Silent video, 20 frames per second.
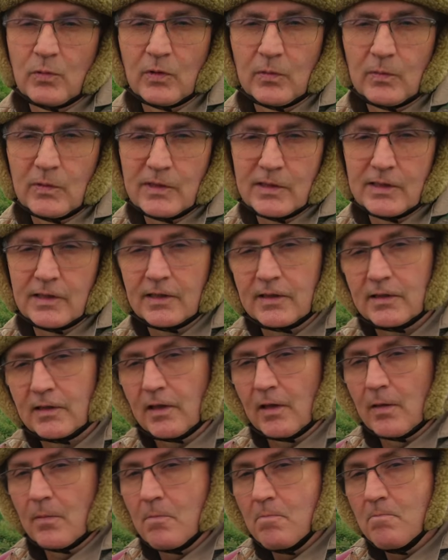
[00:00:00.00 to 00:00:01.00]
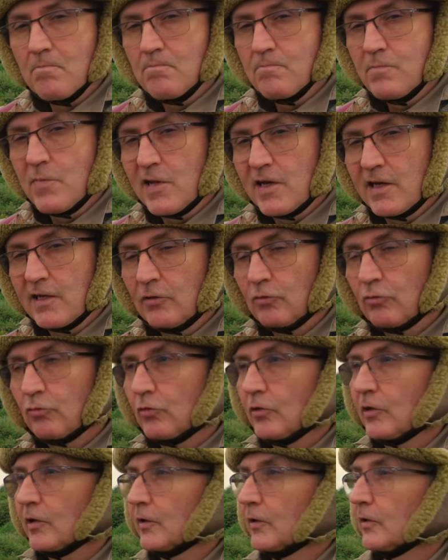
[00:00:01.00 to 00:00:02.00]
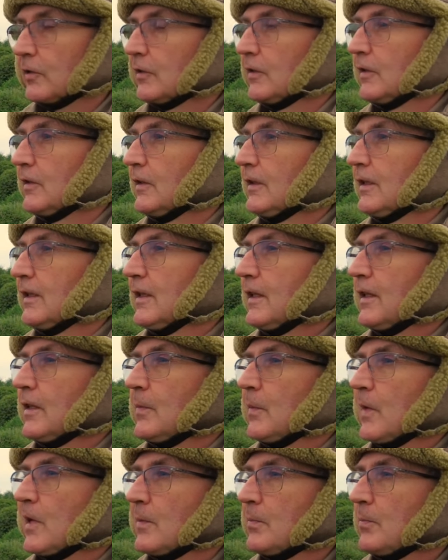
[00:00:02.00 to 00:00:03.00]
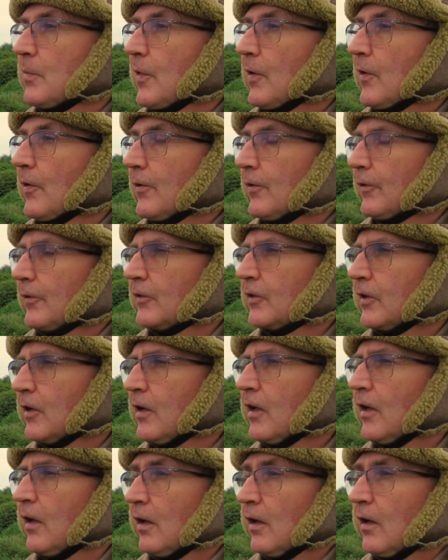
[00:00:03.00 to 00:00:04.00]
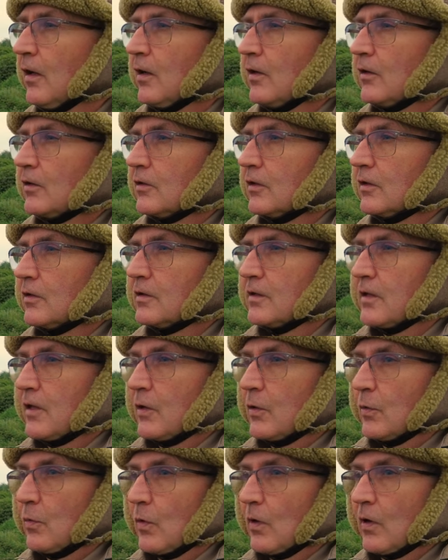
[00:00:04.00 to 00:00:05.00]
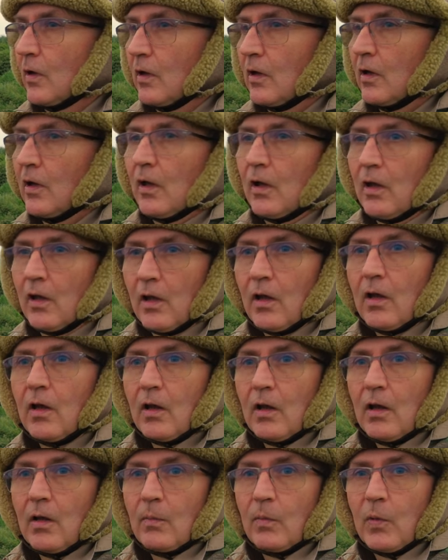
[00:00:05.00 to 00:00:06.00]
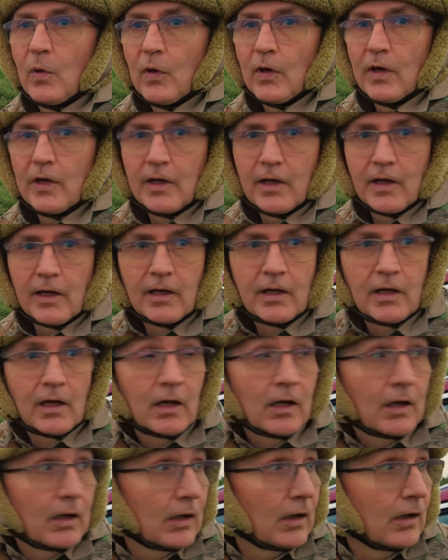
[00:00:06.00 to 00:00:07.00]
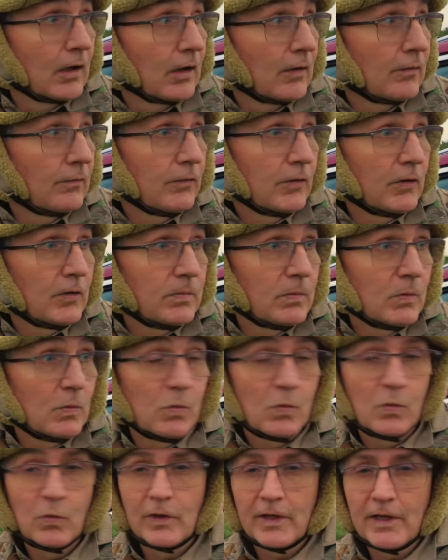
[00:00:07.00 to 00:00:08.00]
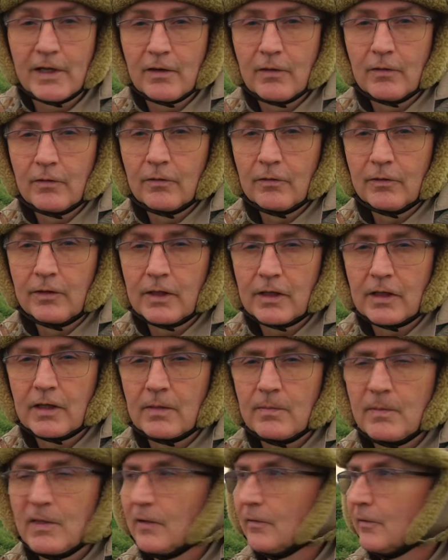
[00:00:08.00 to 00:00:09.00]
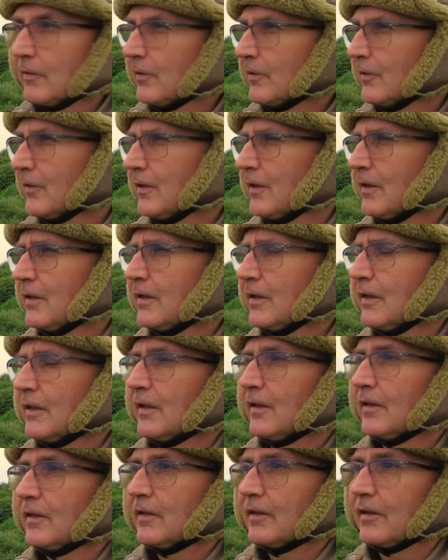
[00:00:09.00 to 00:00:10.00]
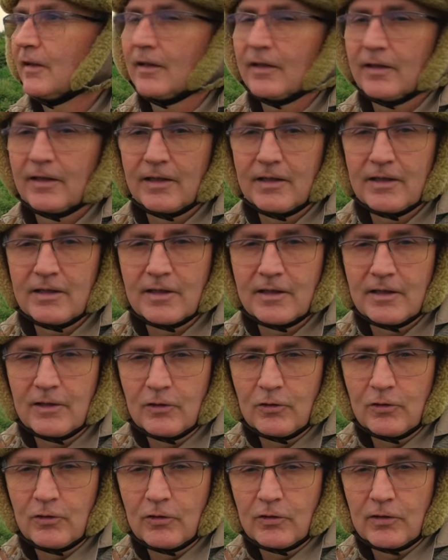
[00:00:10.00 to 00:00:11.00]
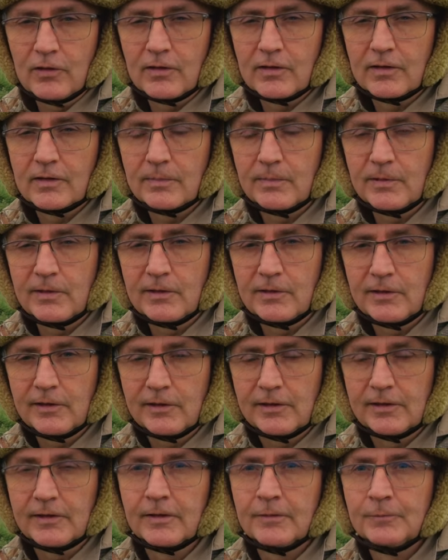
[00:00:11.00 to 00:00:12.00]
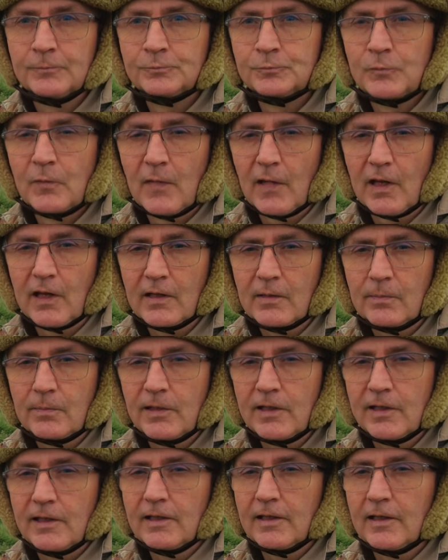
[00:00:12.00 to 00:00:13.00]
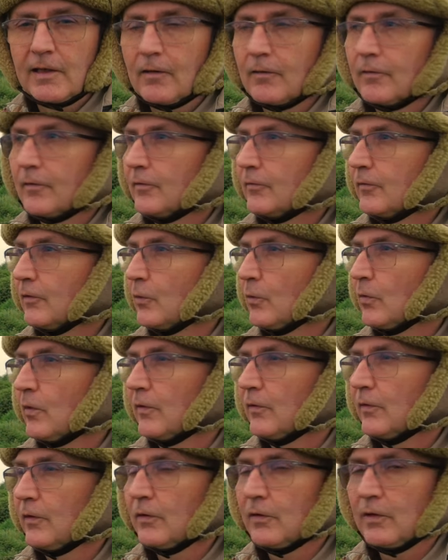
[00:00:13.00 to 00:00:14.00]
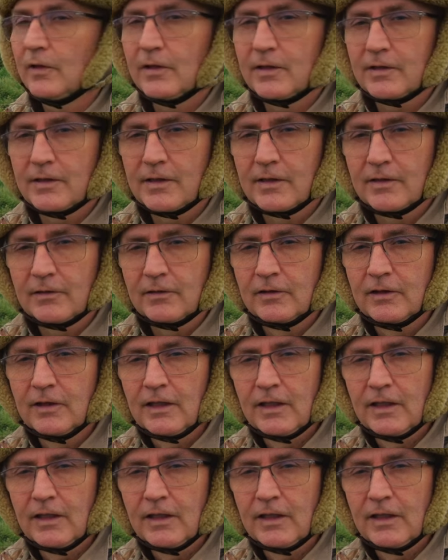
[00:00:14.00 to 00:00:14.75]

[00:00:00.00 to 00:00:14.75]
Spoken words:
why we stick to the main tracks and the main paths, just to put in a verbal warning on Camilla and I. It's an endangered species. It's been in decline for quite a few years now.